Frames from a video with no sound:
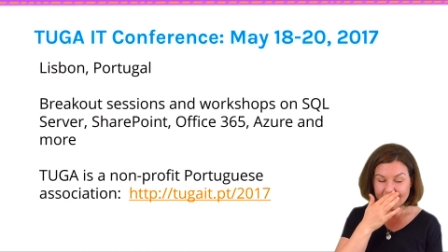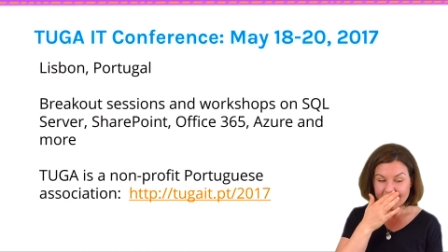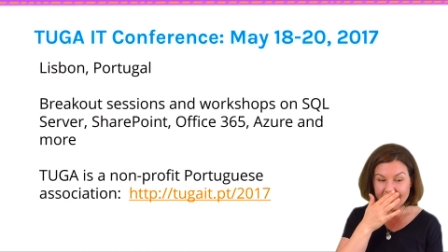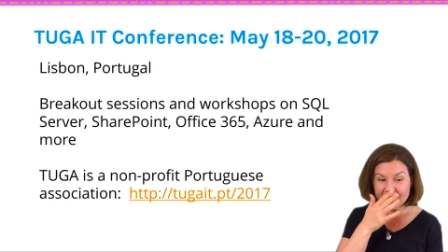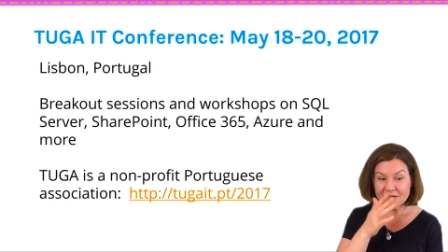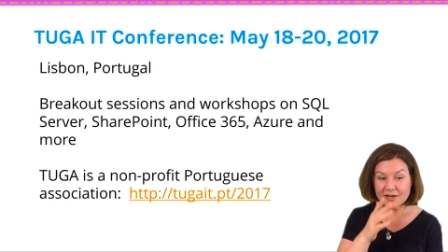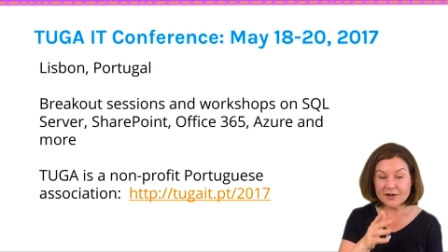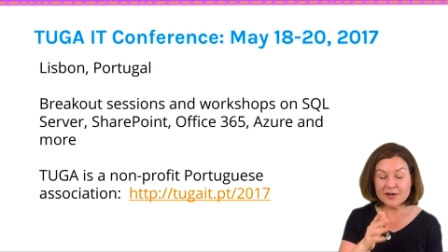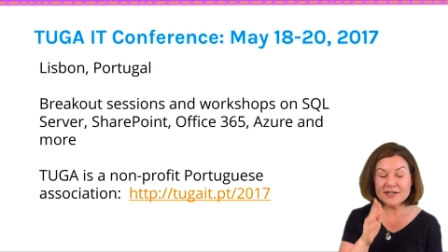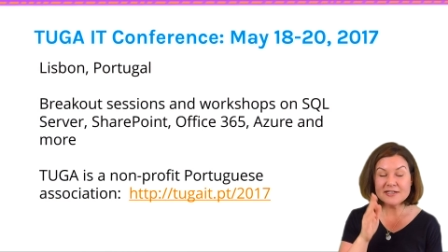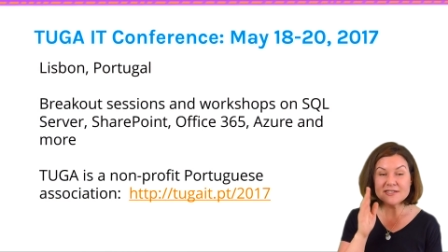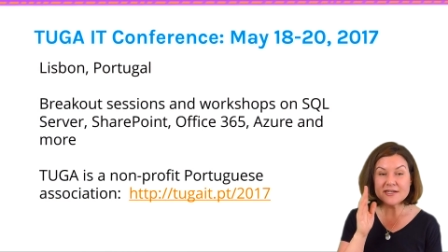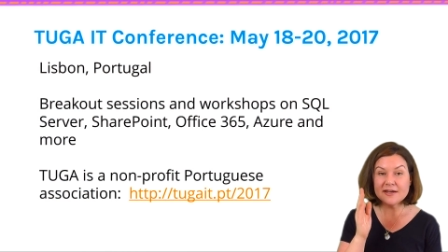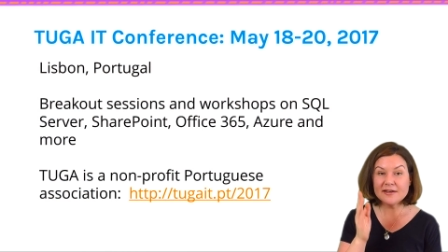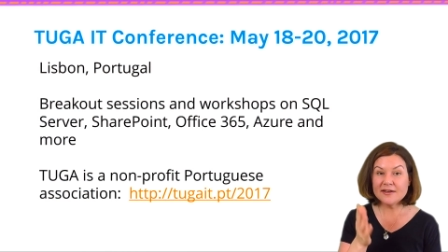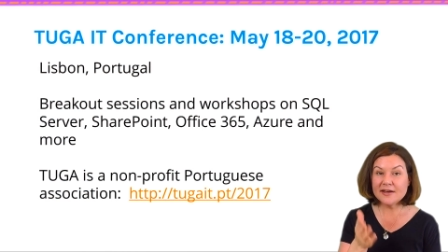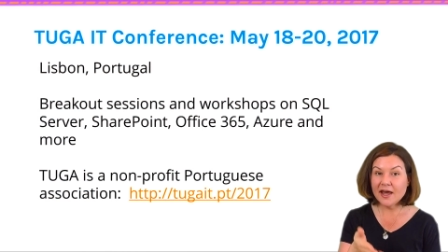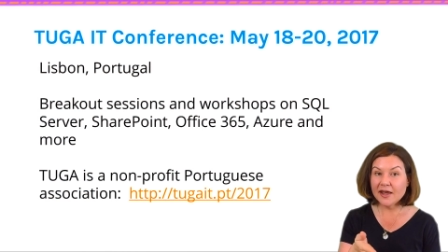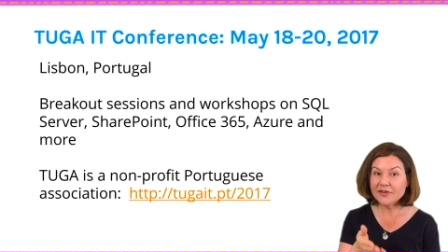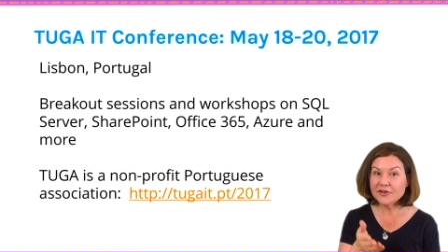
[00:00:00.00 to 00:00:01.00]
There is
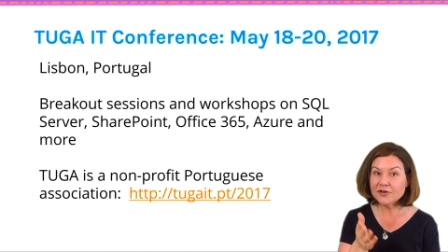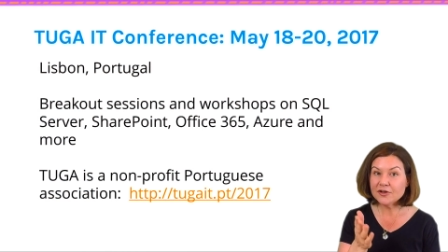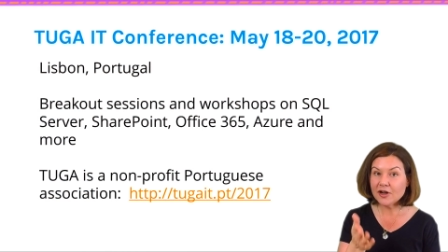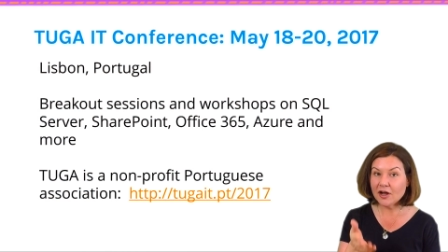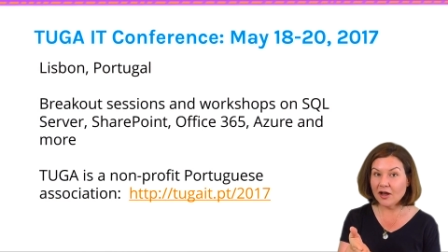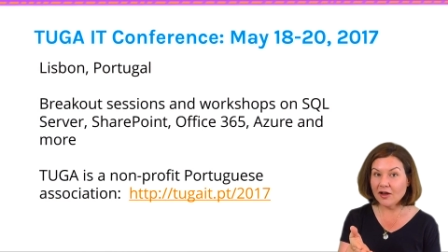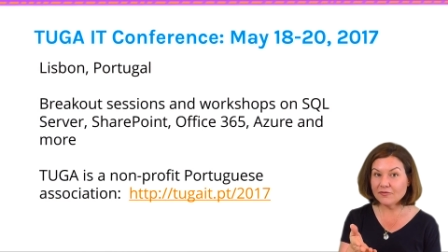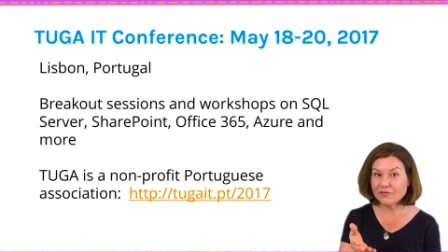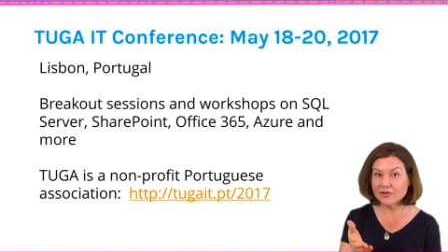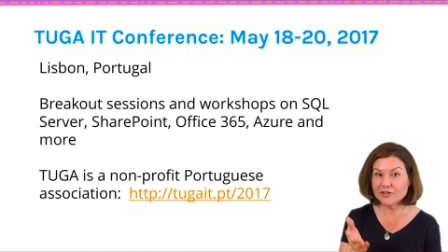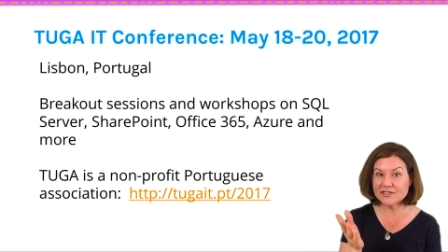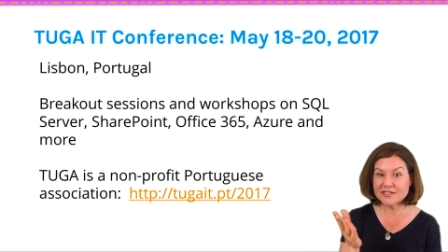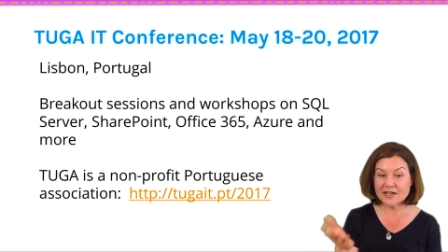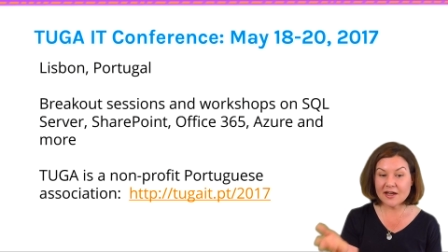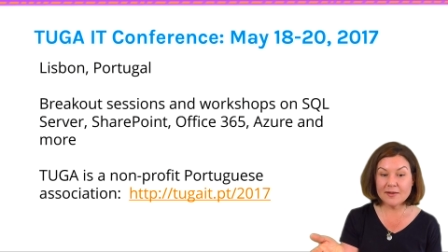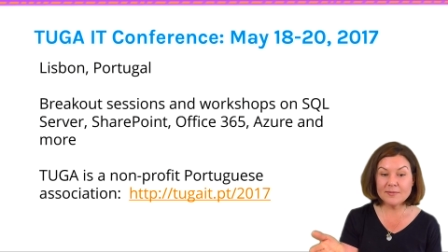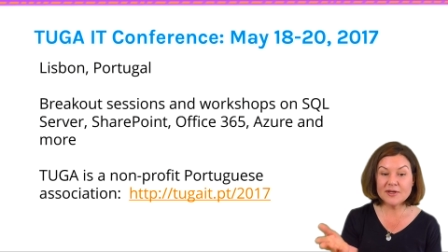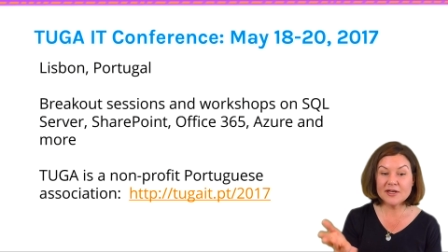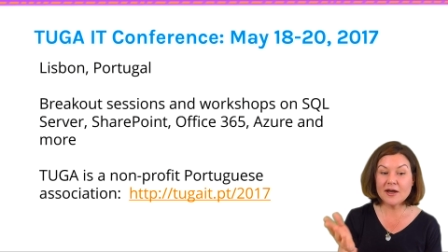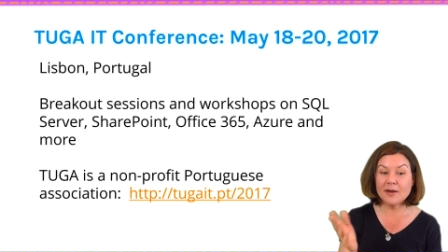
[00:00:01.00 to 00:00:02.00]
another conference
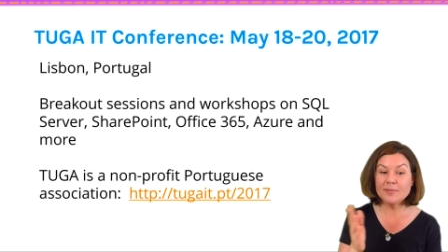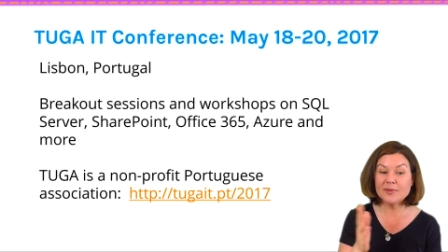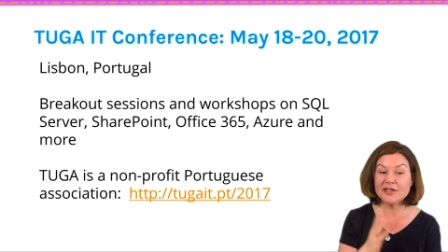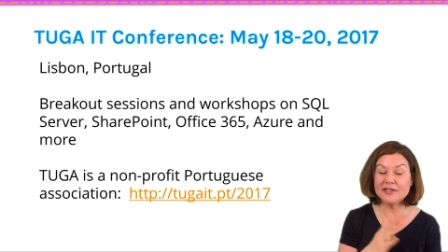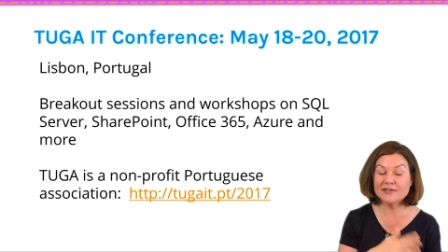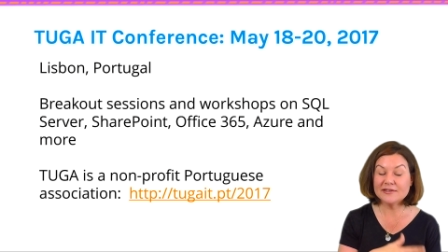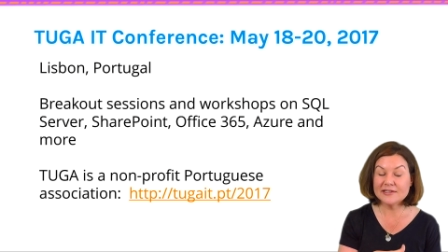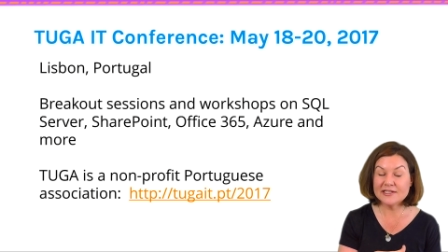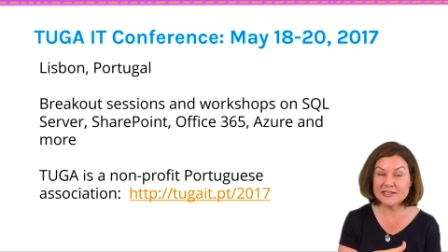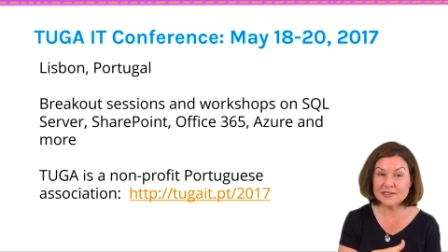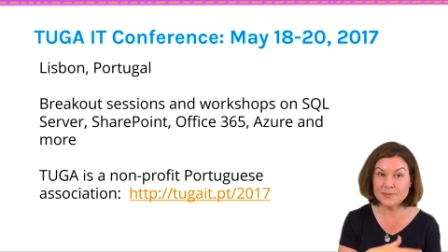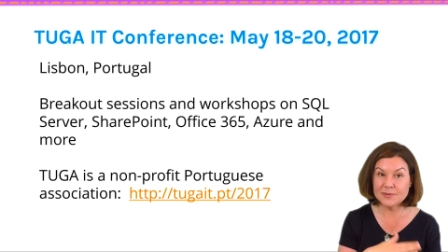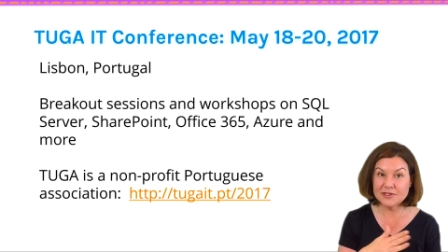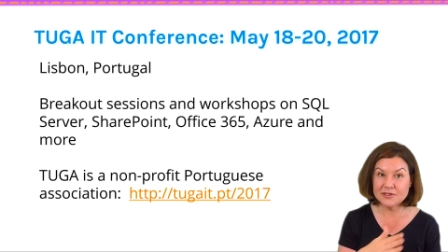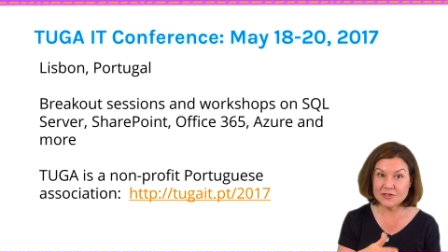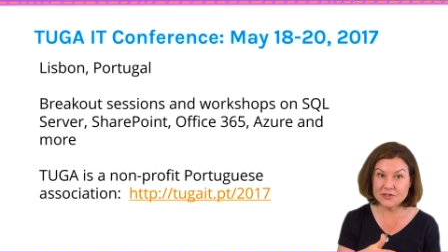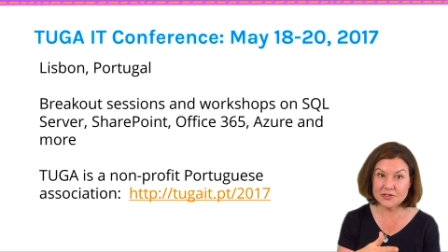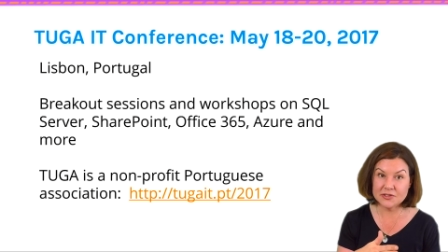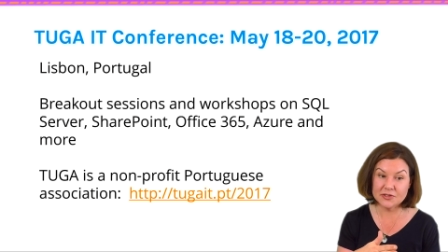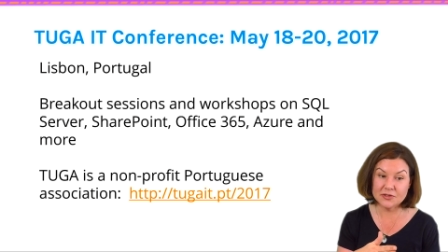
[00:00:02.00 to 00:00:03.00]
coming up in Lisbon
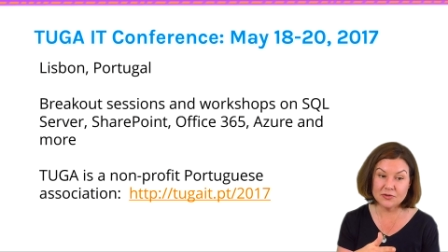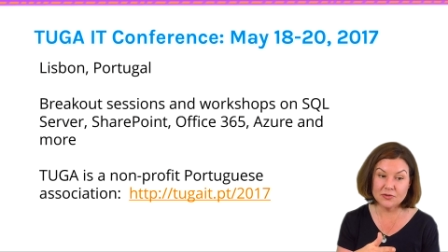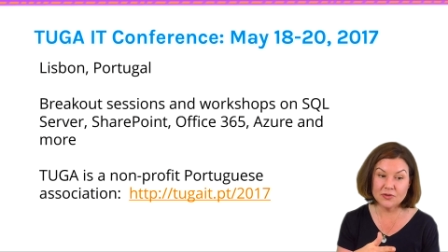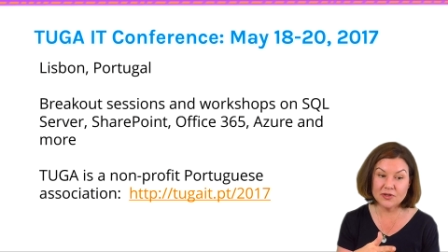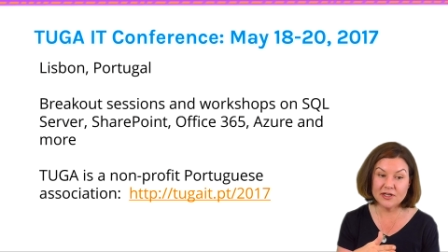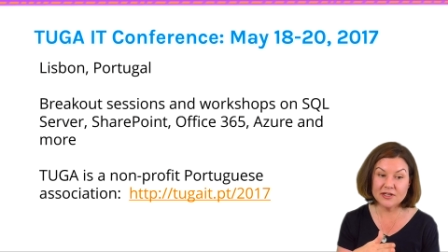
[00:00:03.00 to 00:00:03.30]
soon.